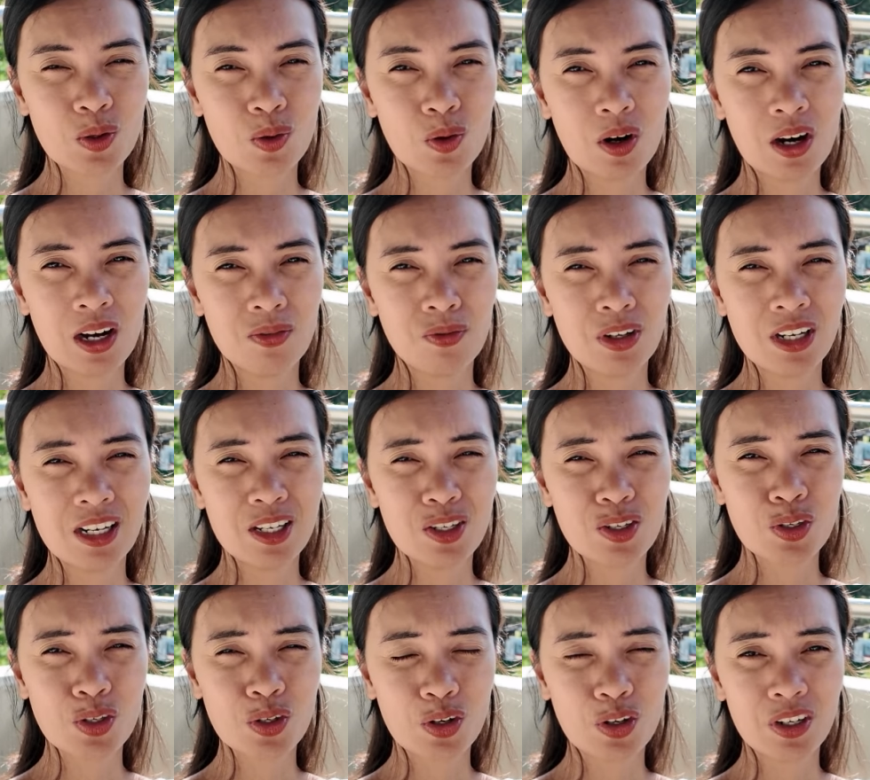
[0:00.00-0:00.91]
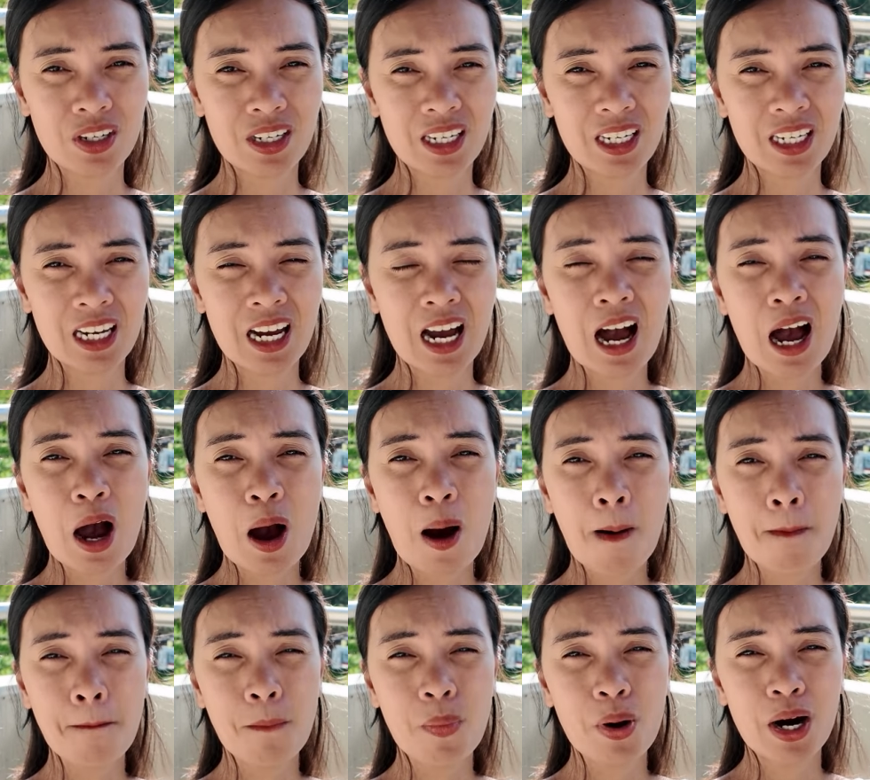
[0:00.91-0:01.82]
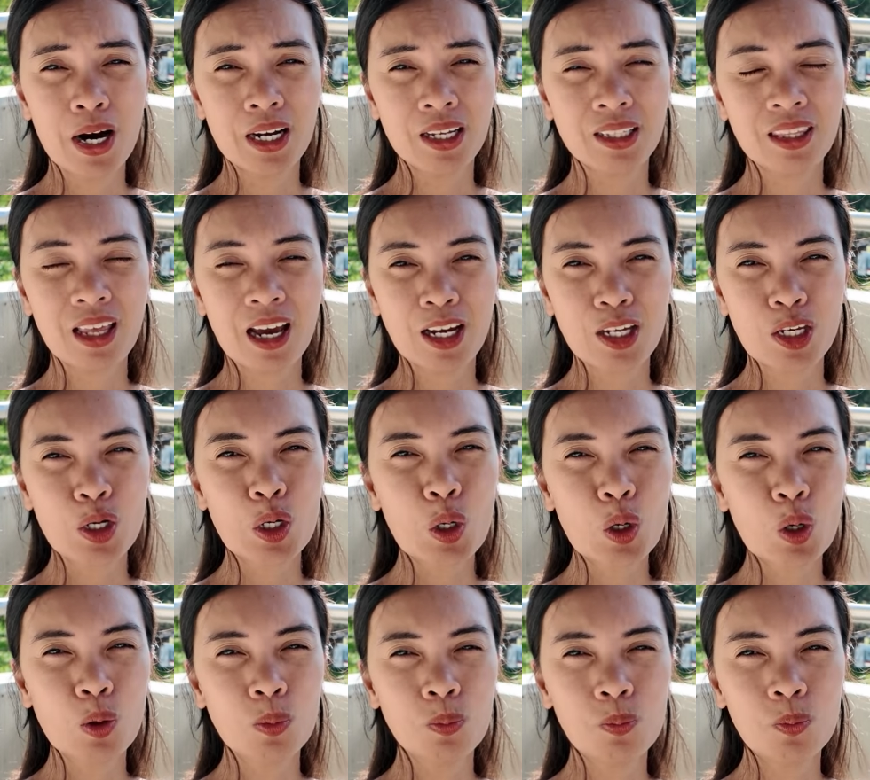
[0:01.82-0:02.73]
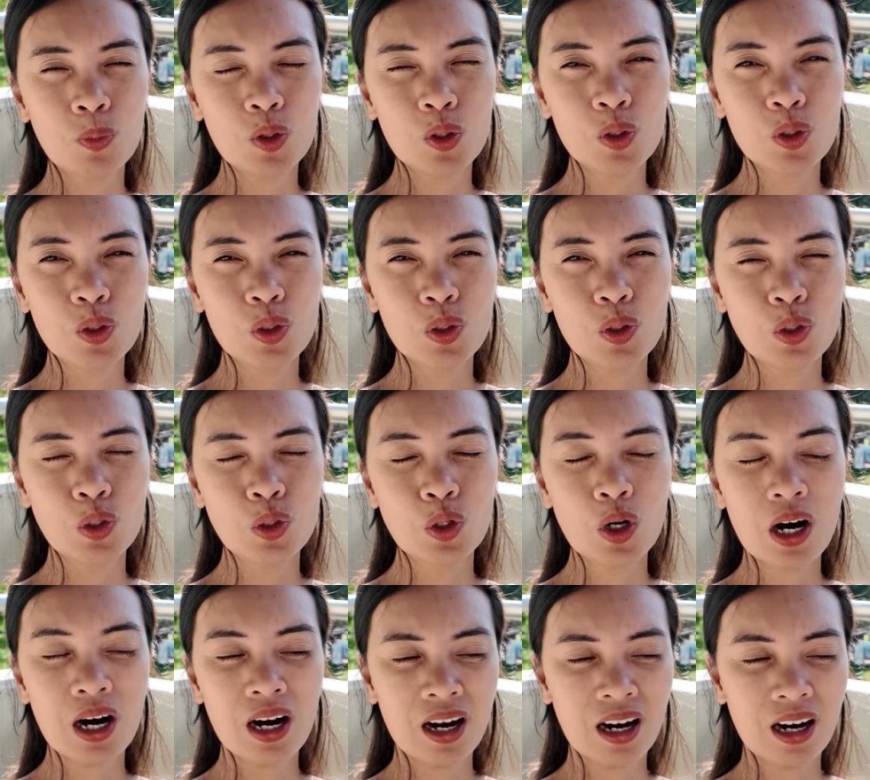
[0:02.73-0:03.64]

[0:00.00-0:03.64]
So I'm really sorry, but I hope you